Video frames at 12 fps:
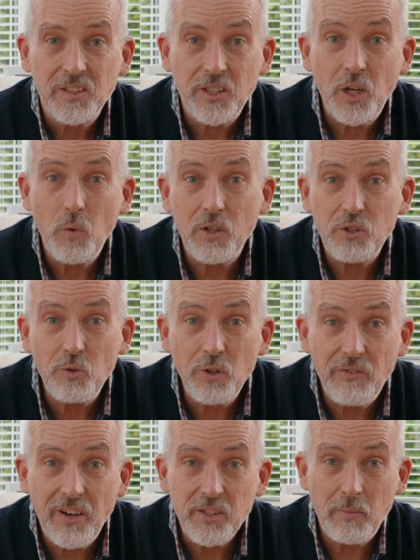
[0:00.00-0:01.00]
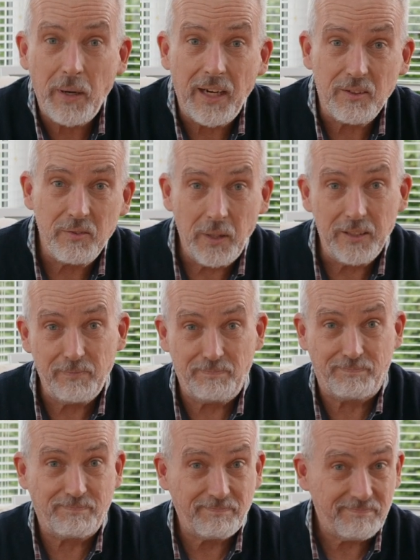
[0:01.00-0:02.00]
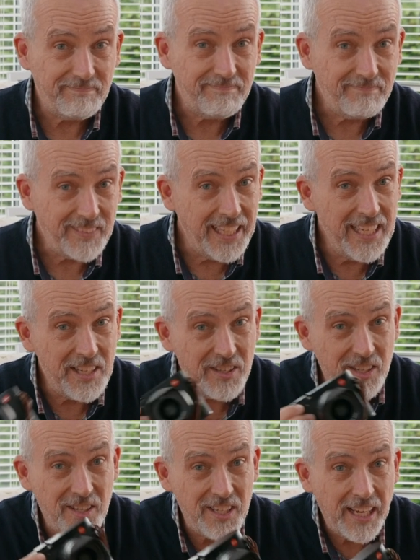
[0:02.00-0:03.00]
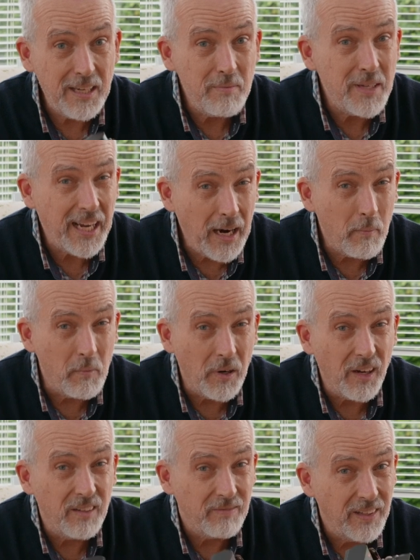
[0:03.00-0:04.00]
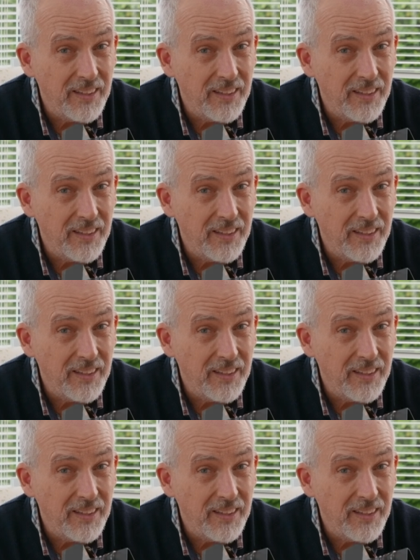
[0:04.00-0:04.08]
So what's all the fuss about? Well, it's the same camera